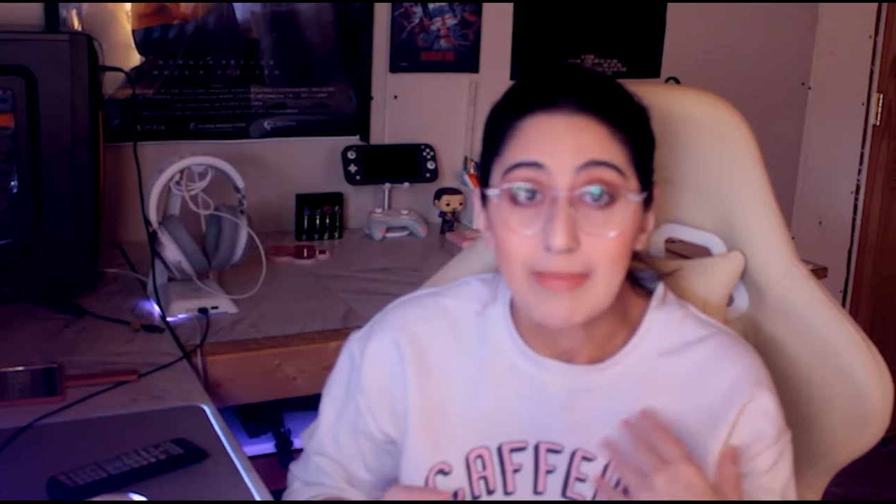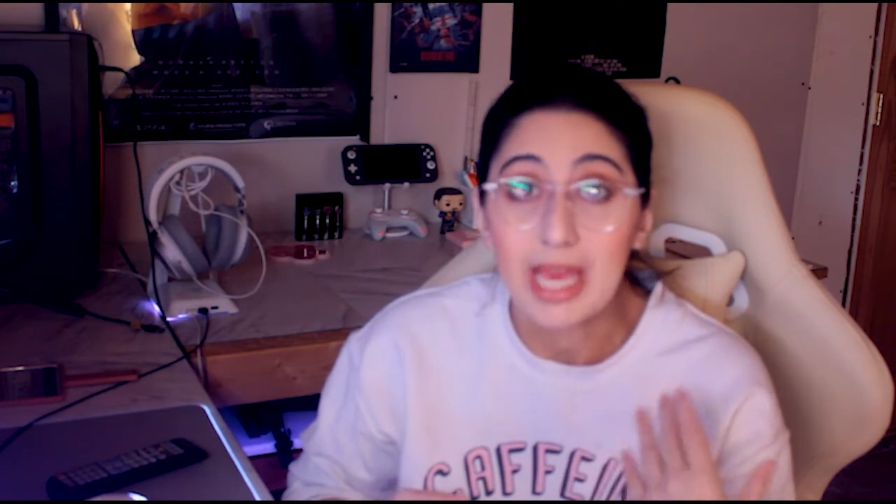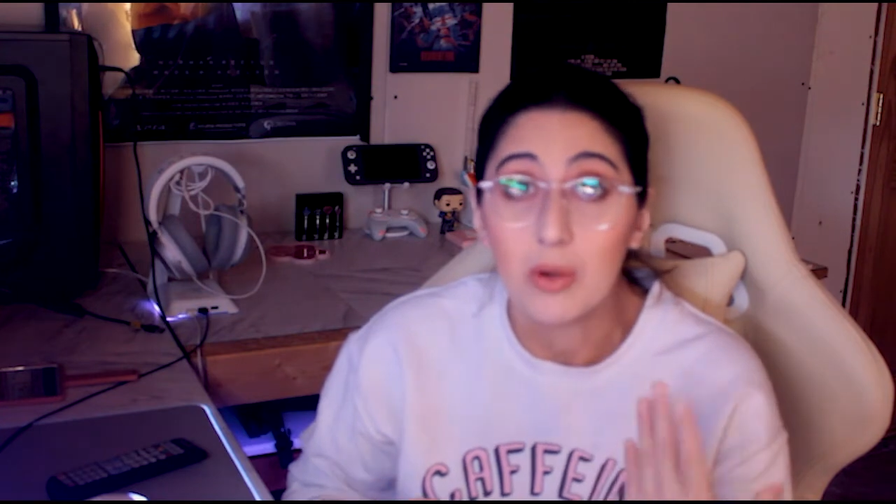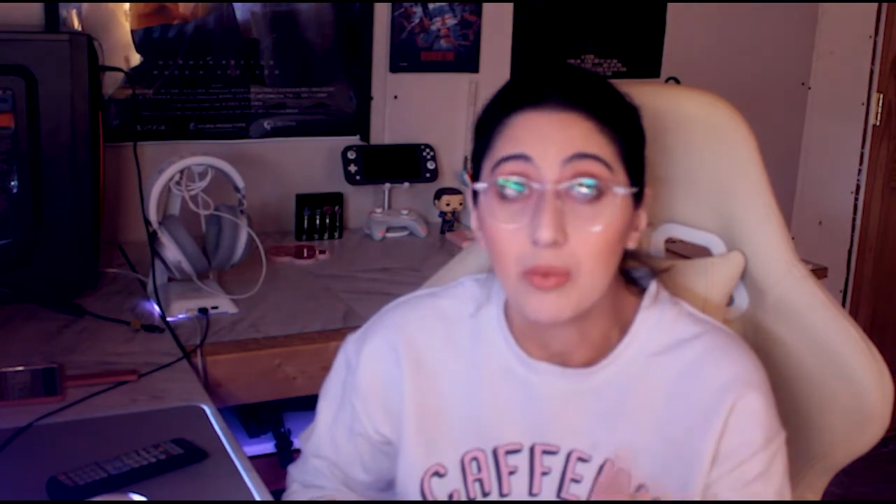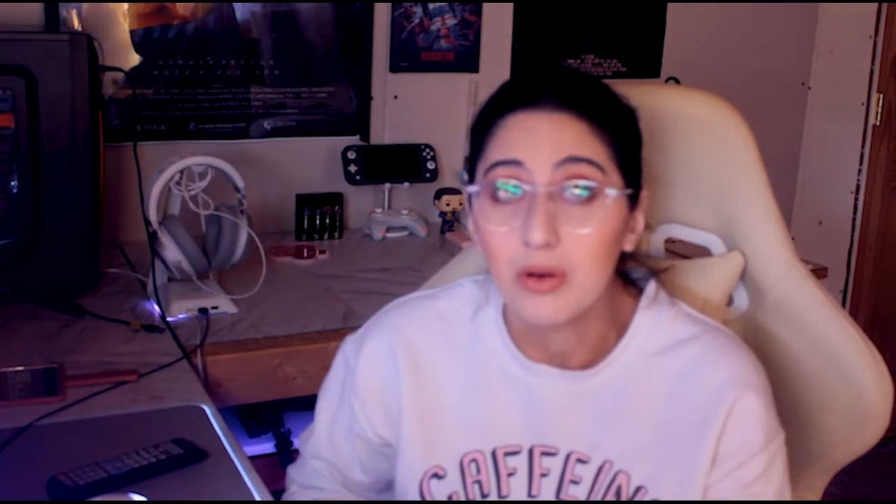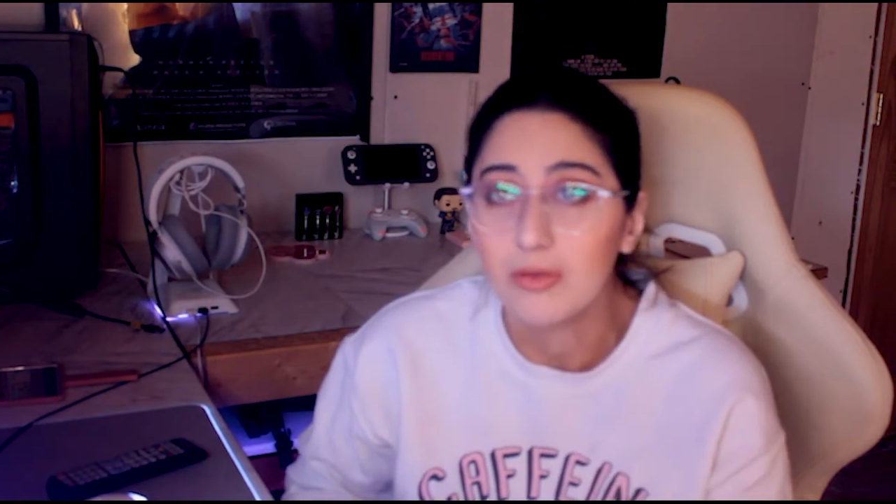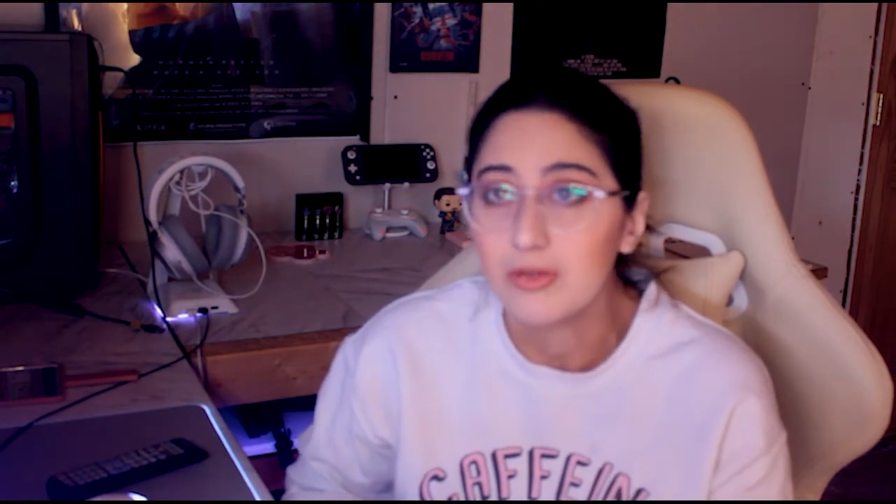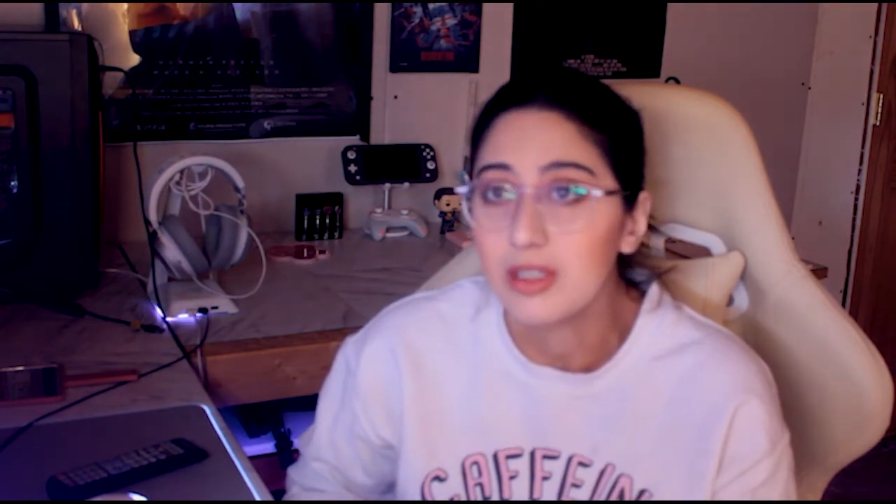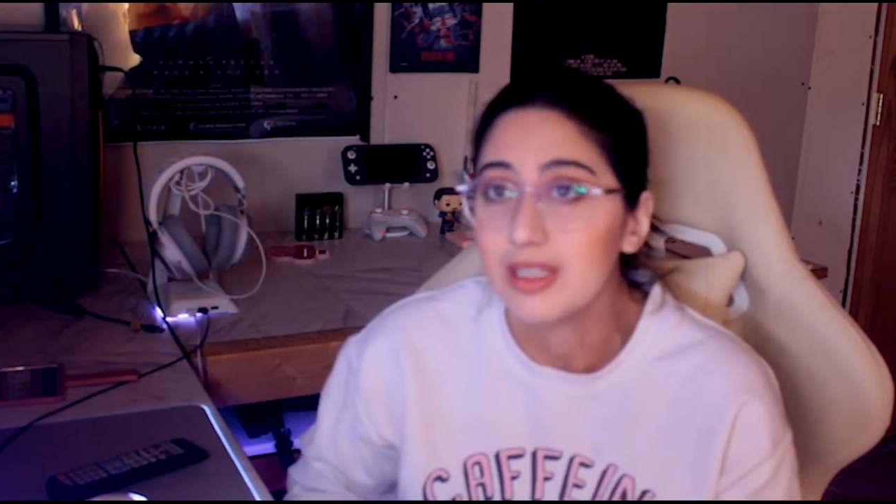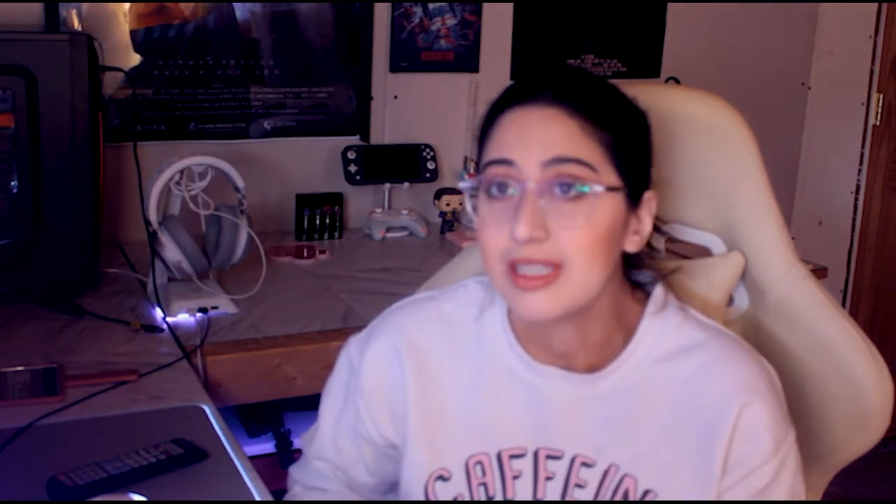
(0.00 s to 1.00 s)
bad
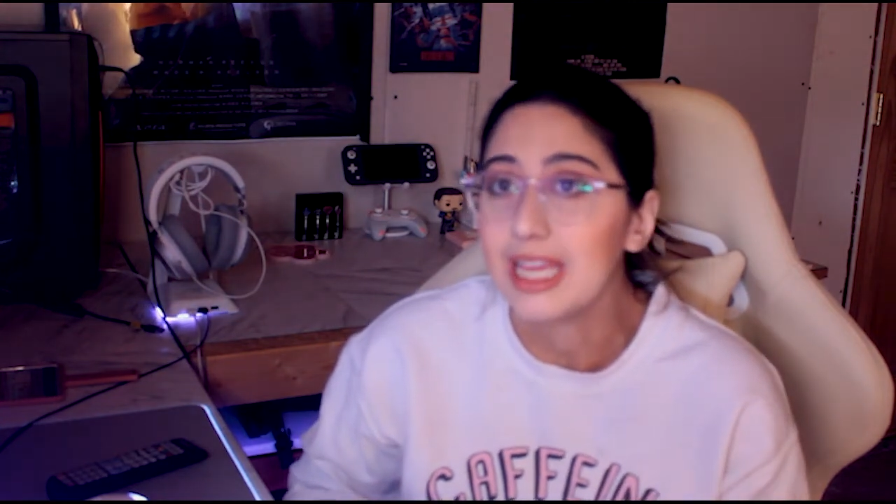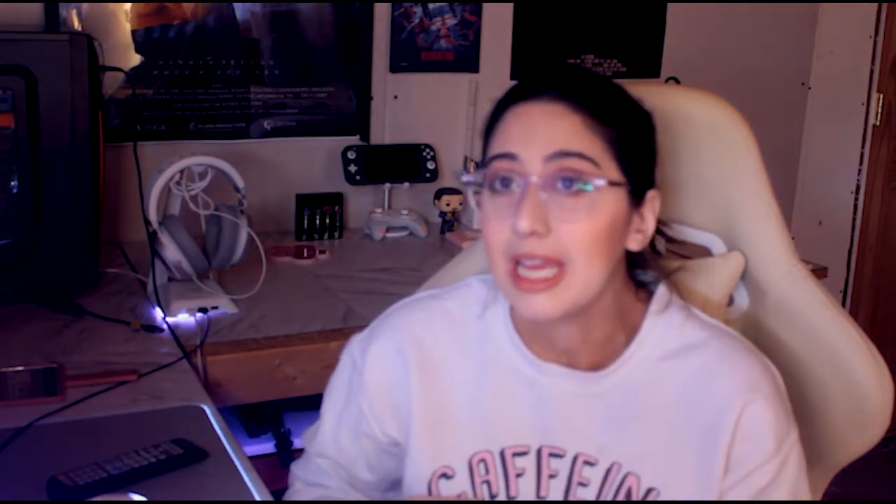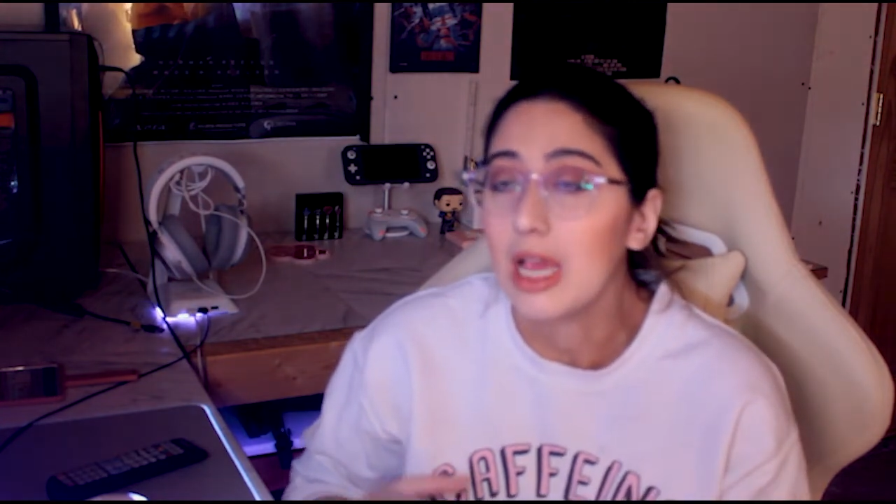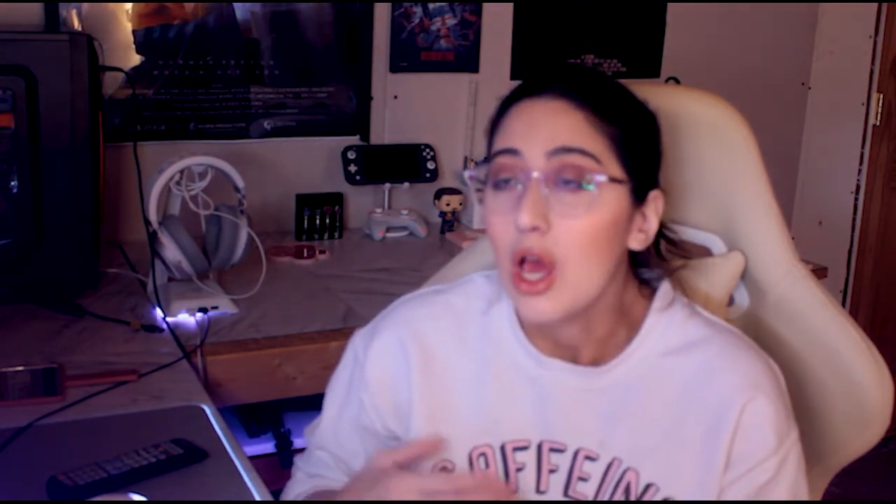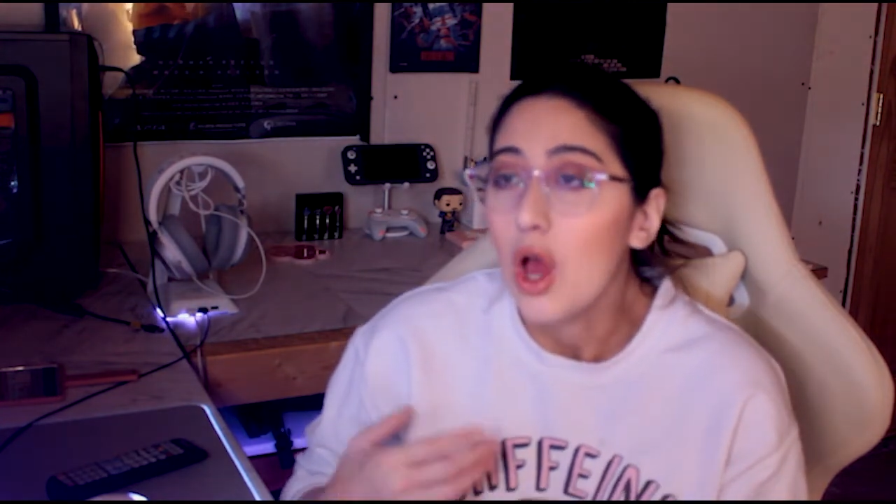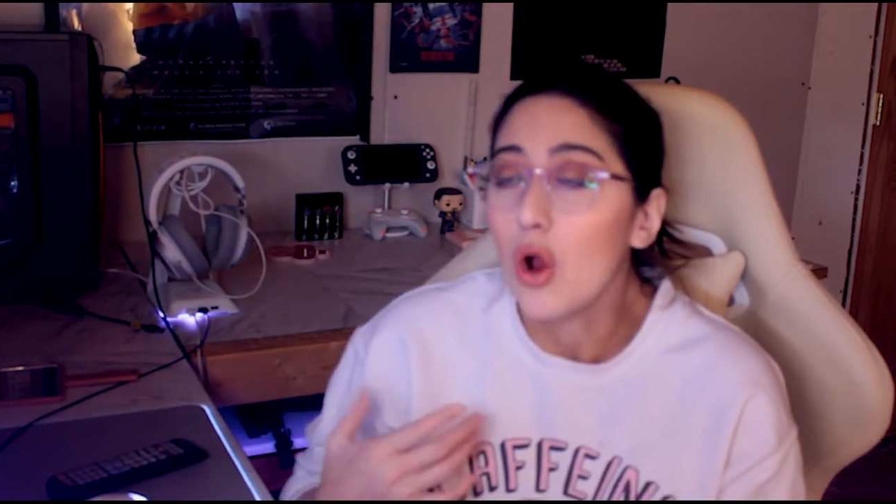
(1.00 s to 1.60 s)
wolf to seeing